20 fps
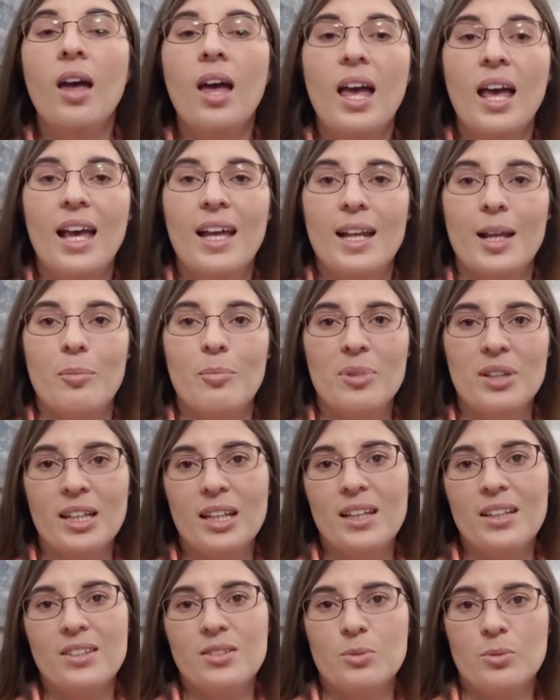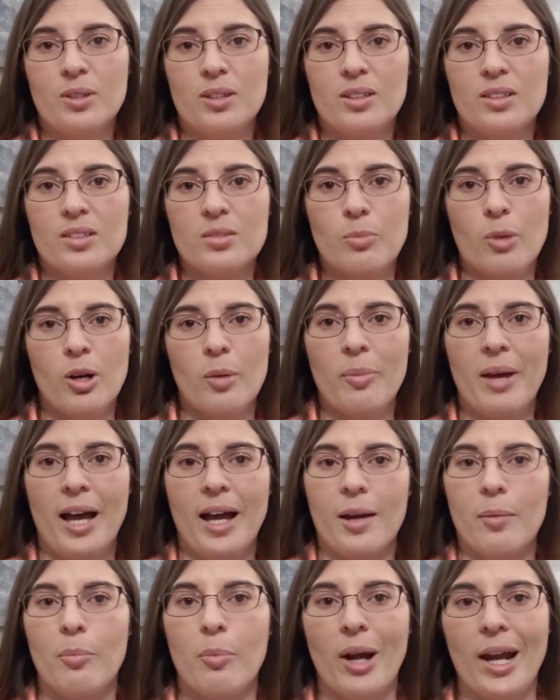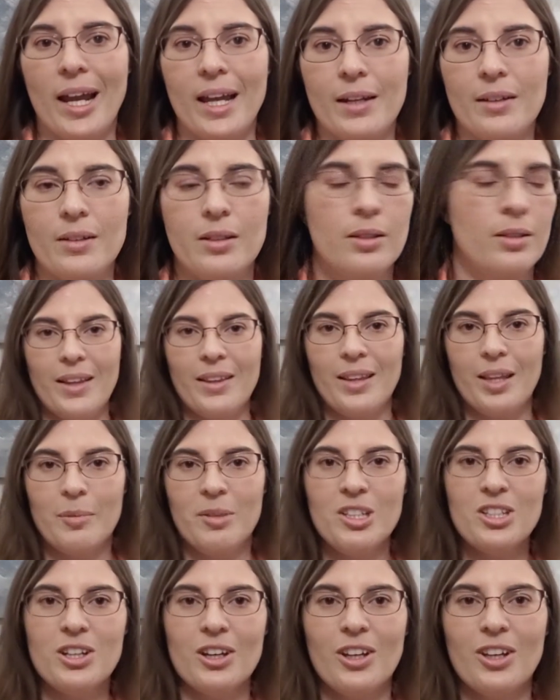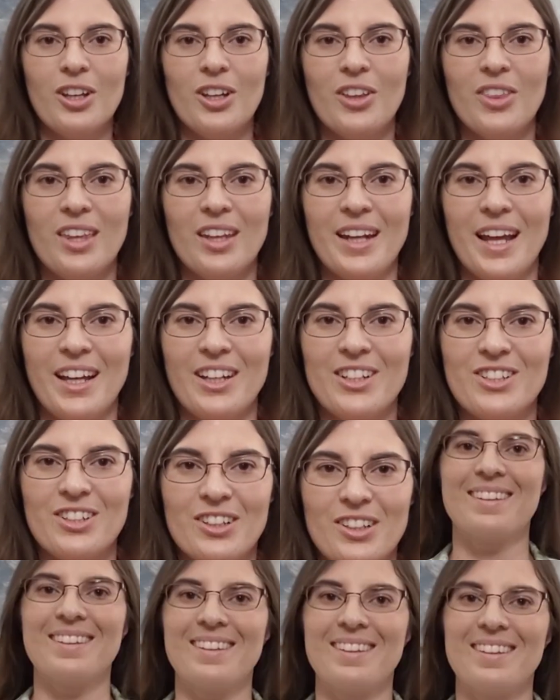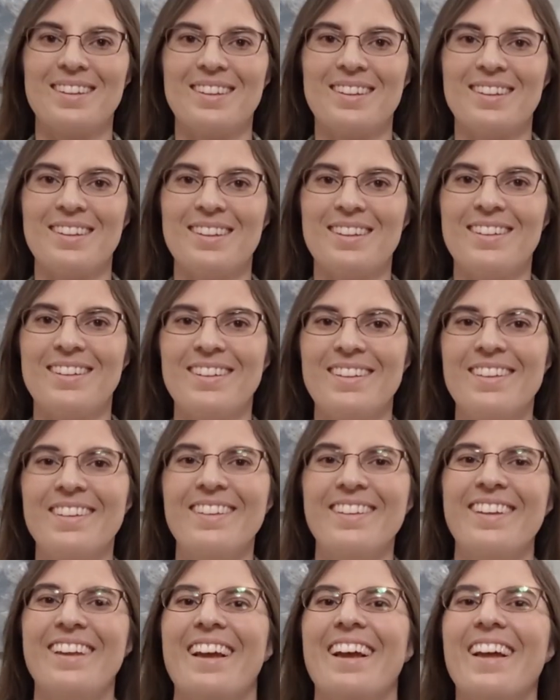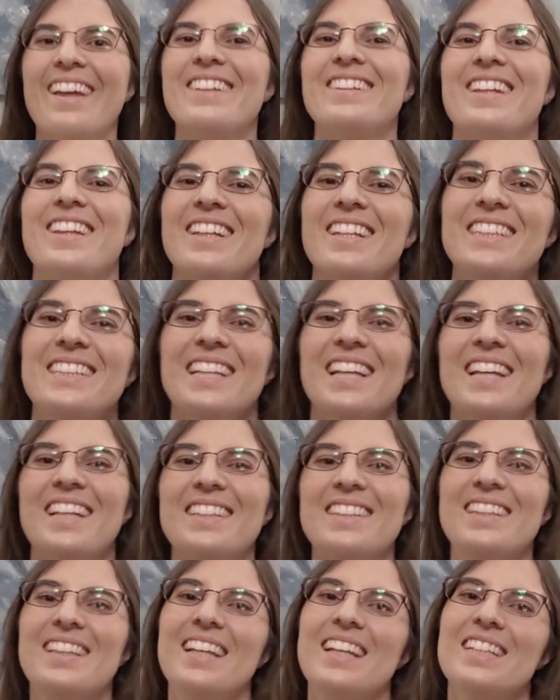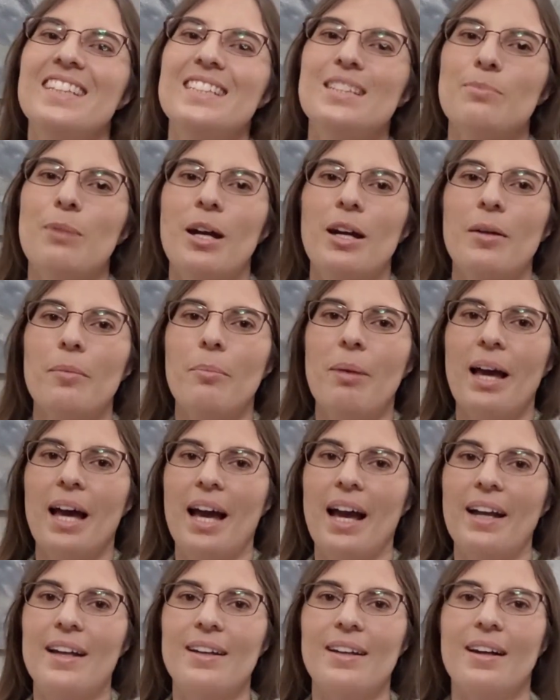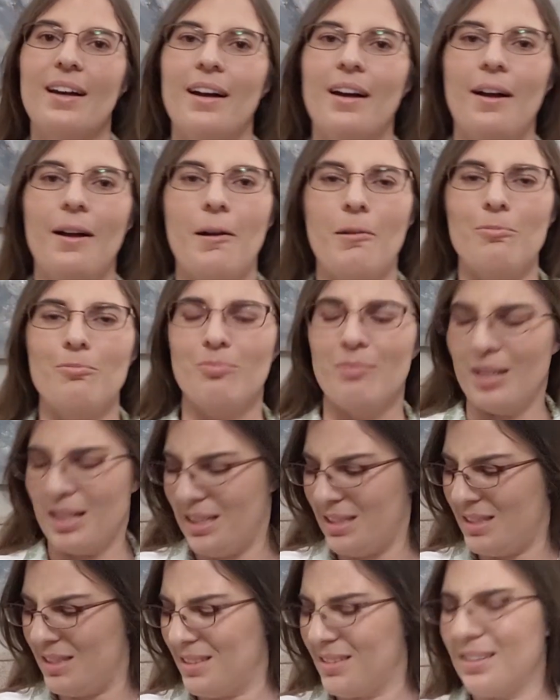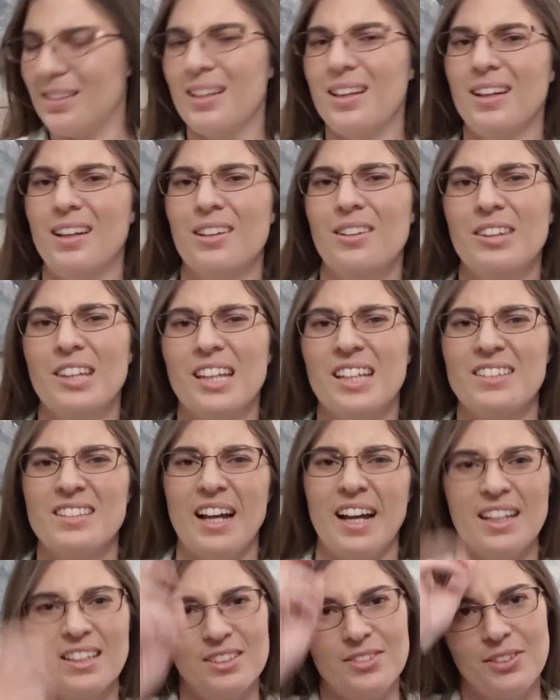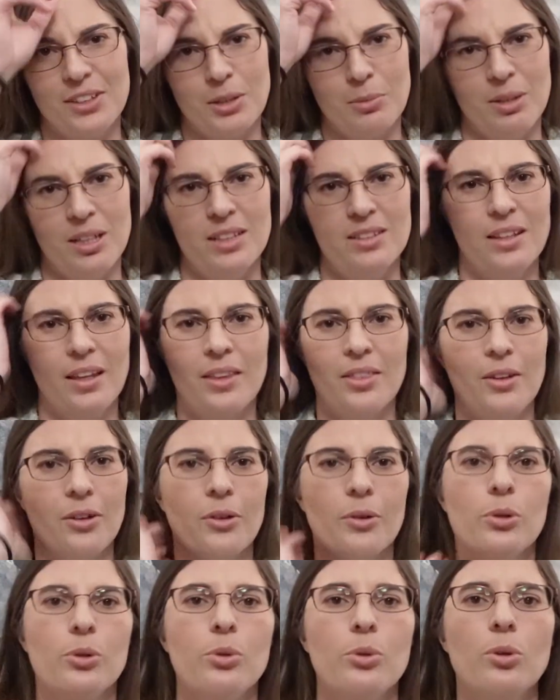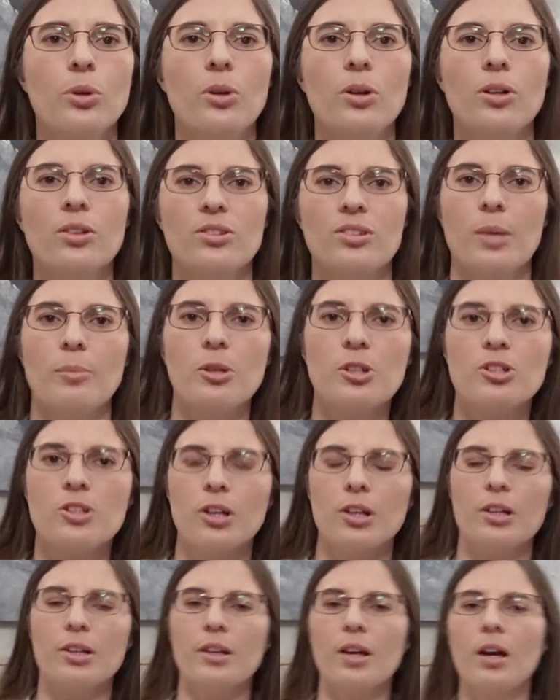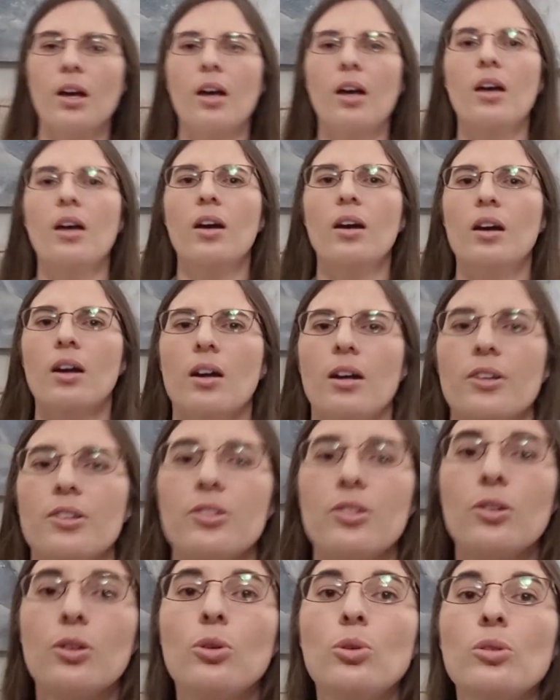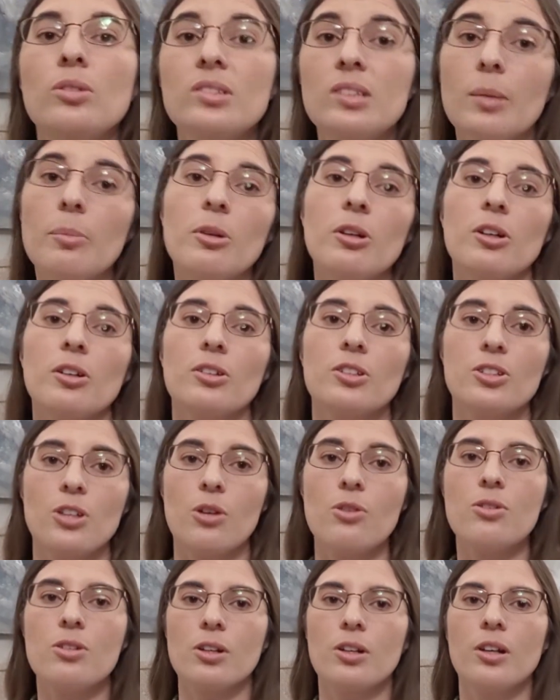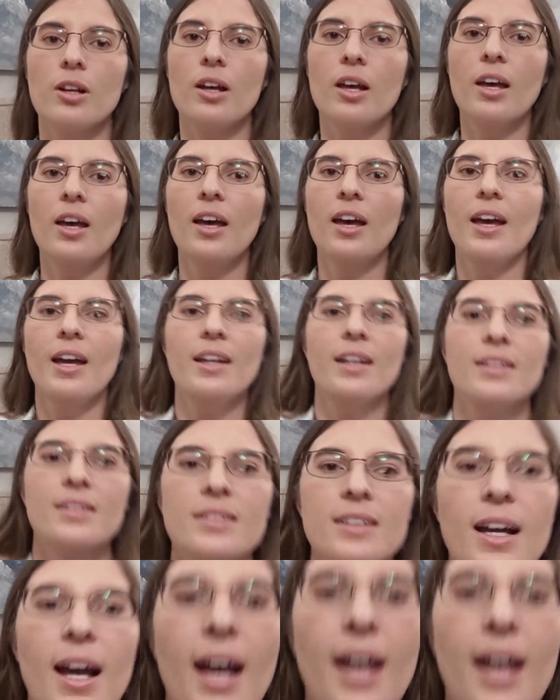and I'm pleased with the Smart Pack brand. Let me show you the next shirt. So this is the Smart Pack, I don't think it's ice fill, but it's like their cool summer shirt, or cool summer show shirt. And it's got